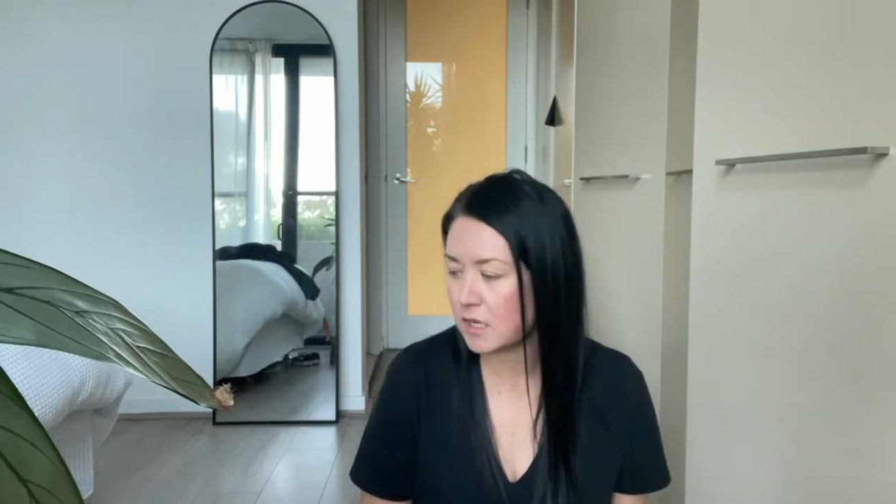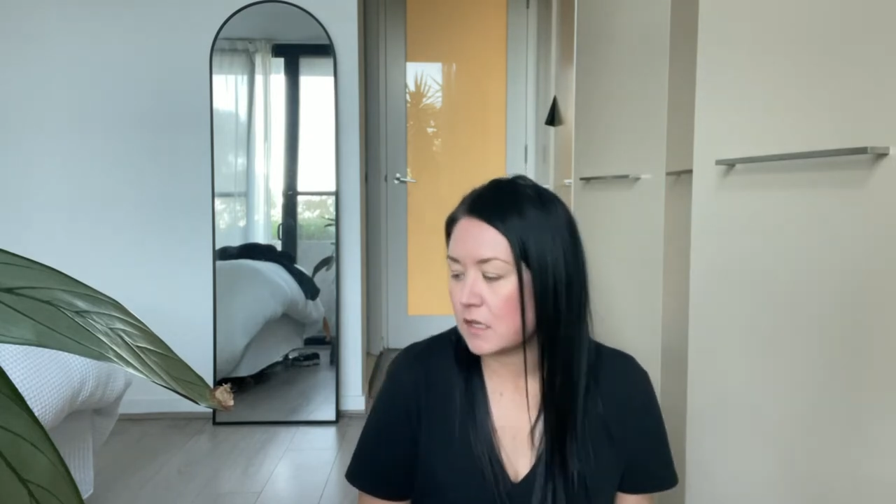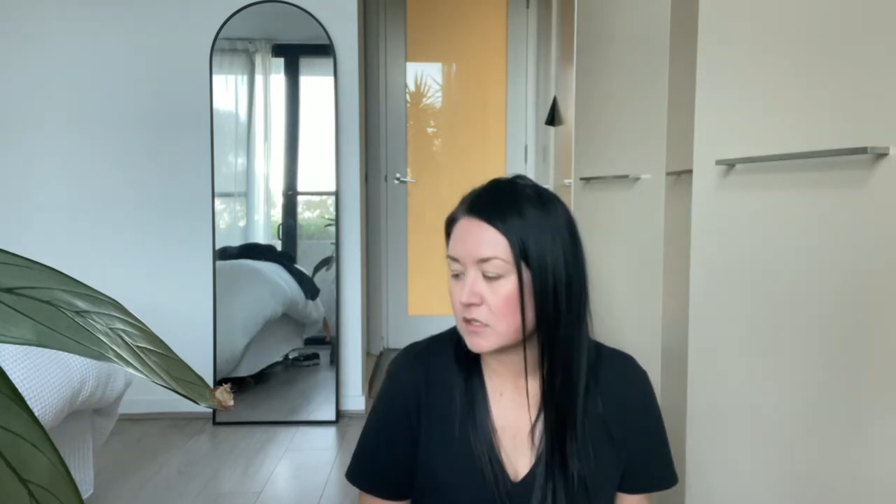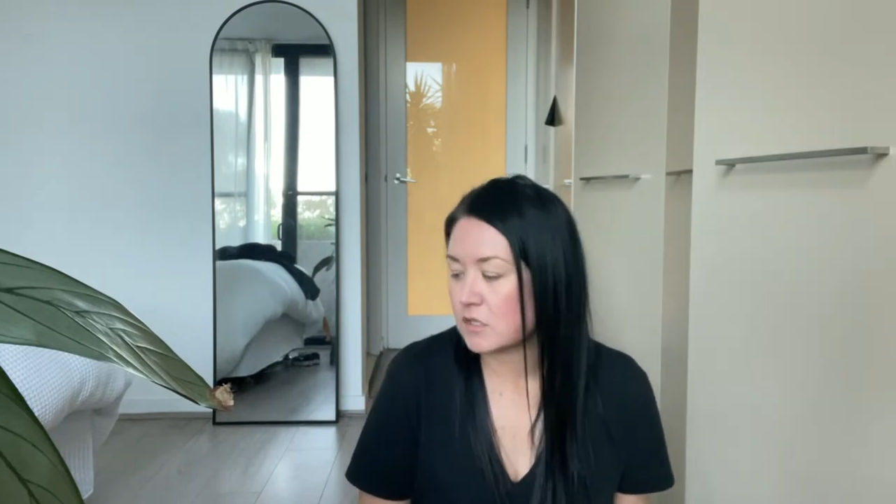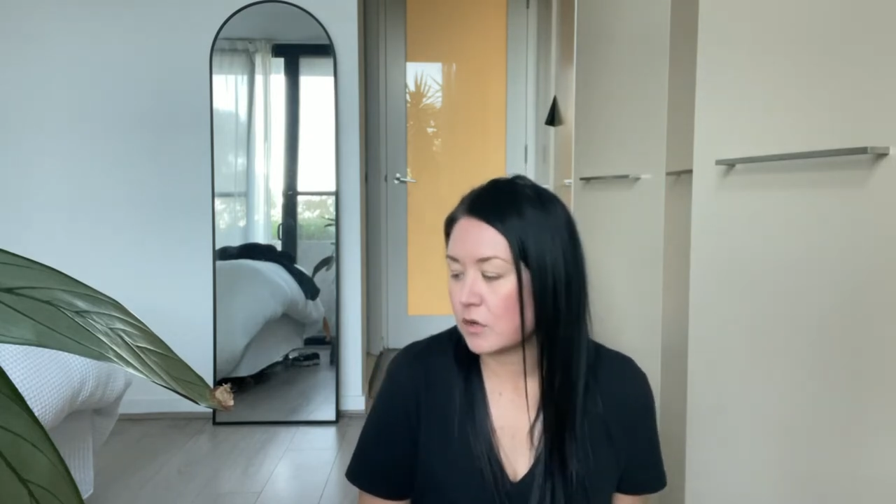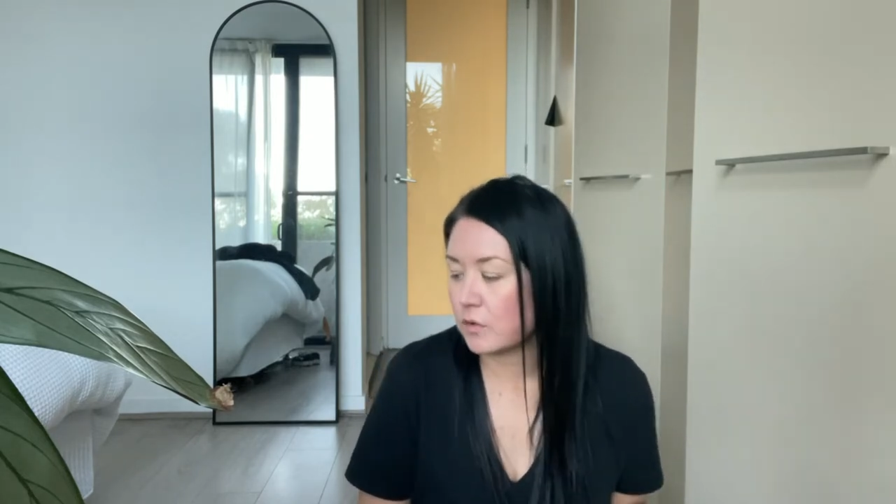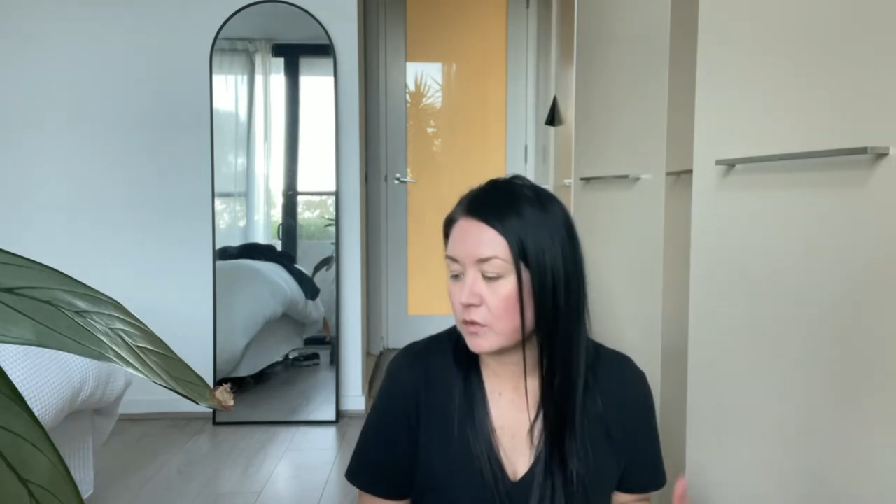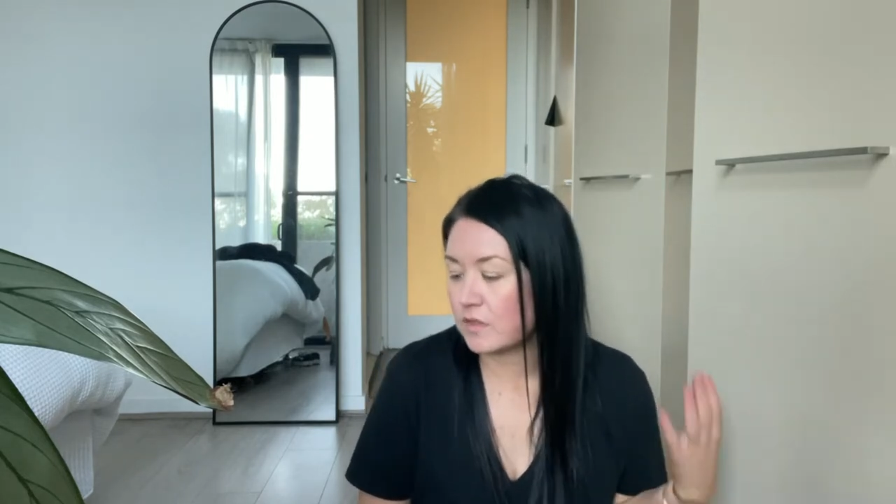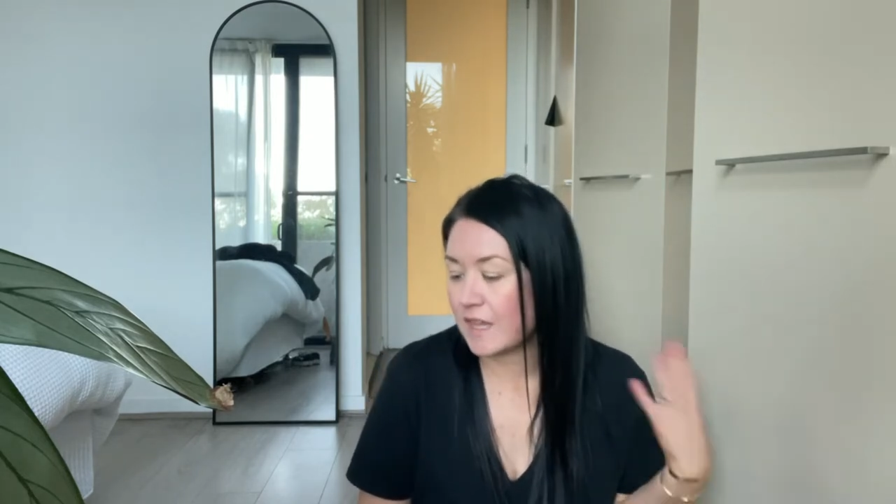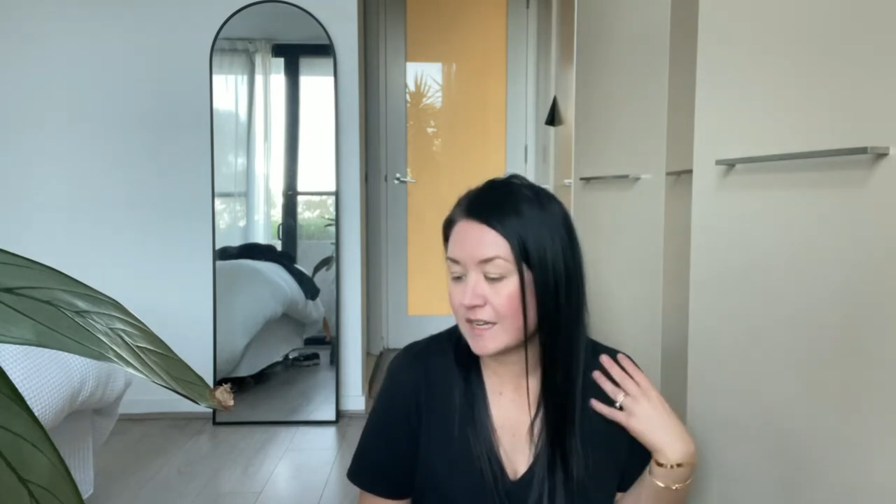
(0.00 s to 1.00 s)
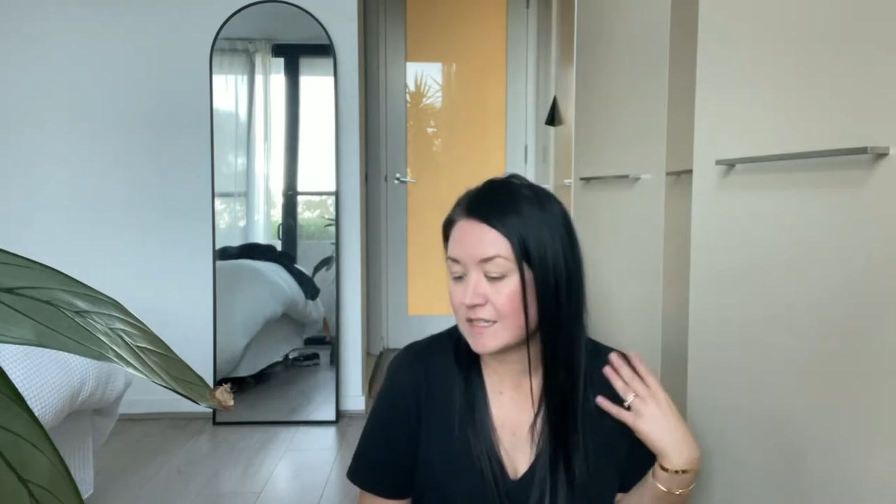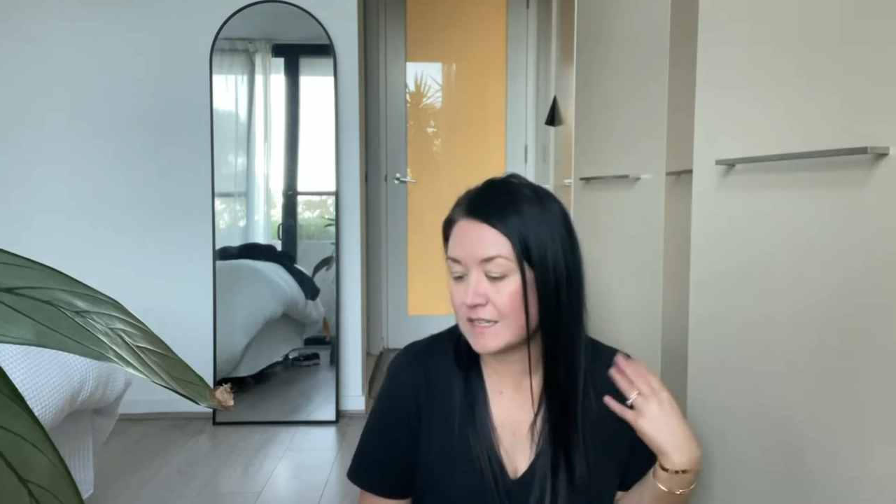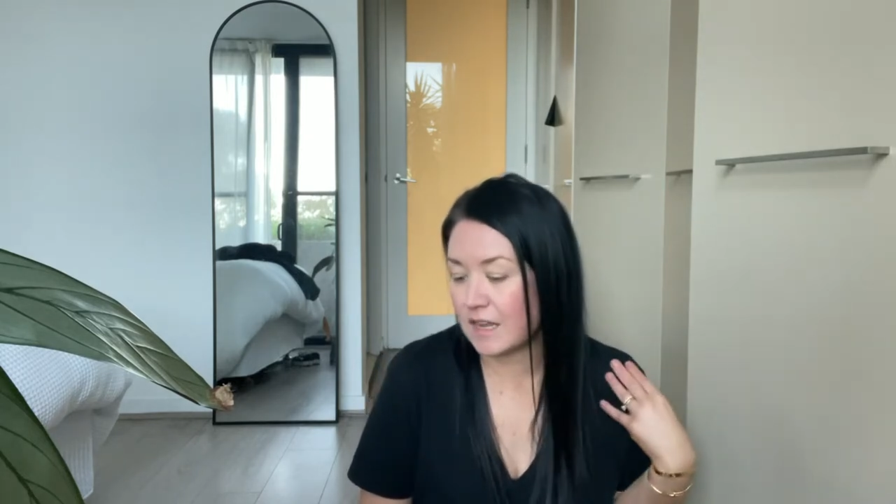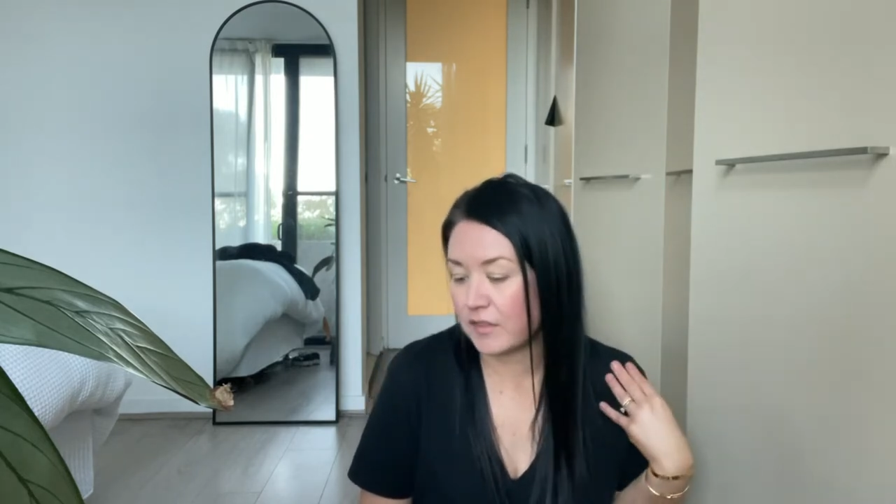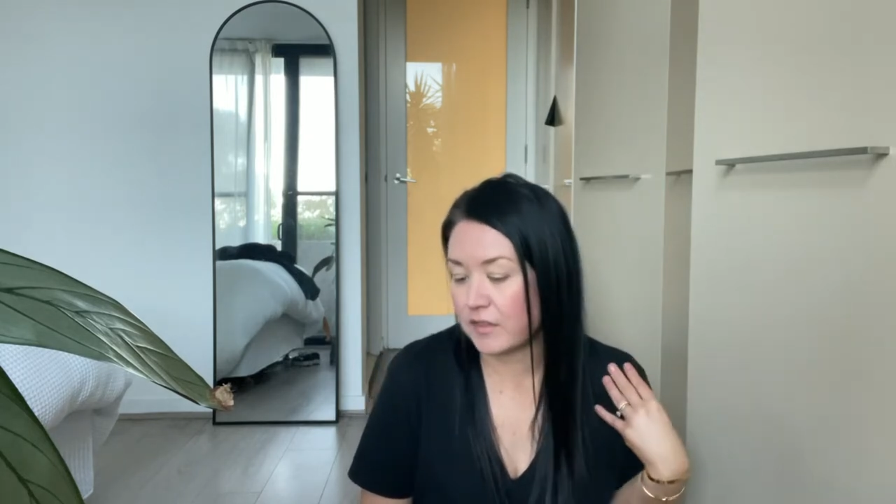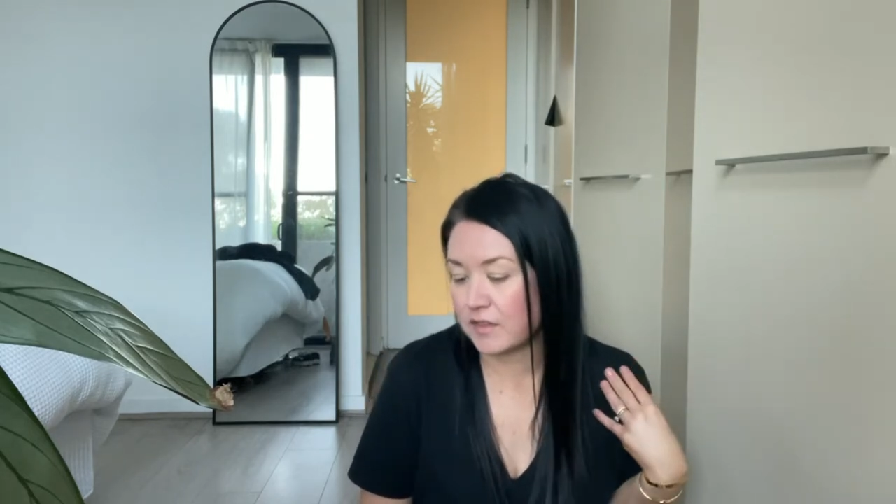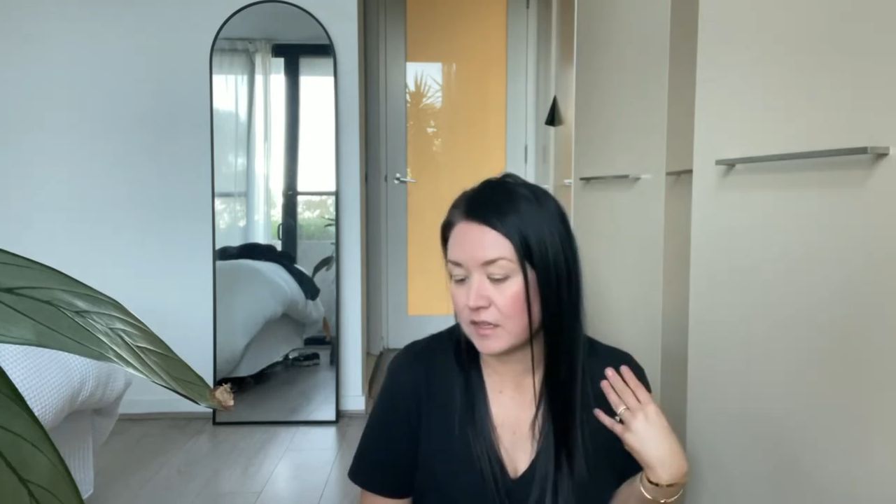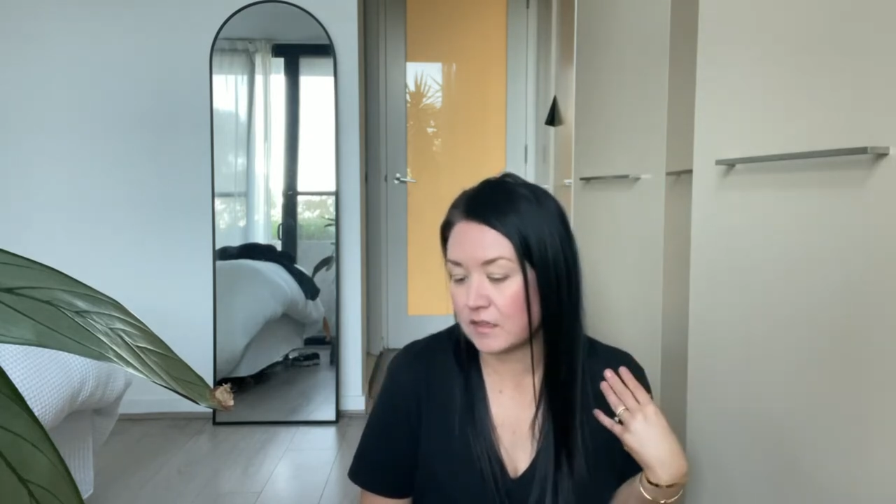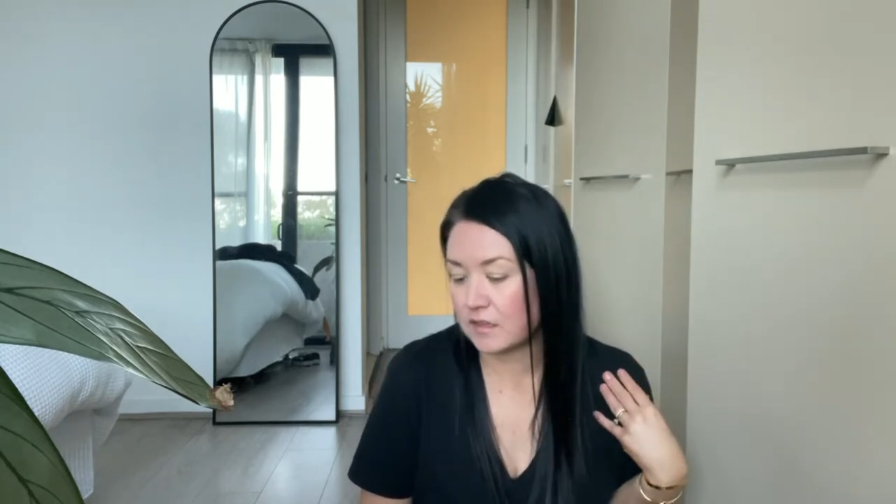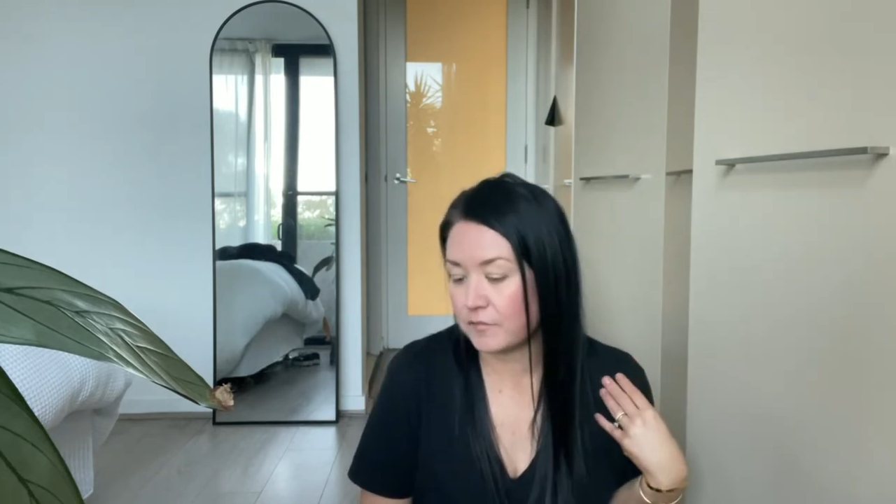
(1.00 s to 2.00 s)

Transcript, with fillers: So that's another thing that